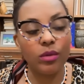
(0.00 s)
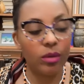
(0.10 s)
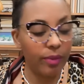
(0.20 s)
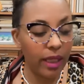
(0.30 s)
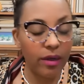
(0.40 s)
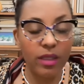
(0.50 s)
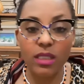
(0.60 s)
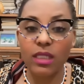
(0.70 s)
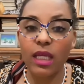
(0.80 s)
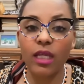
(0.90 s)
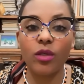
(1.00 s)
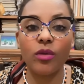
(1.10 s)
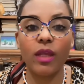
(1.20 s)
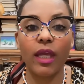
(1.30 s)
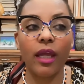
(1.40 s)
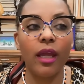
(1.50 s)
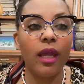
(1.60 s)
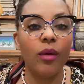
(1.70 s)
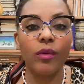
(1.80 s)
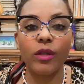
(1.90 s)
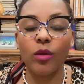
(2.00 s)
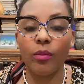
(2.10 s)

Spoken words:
Your parents take you there with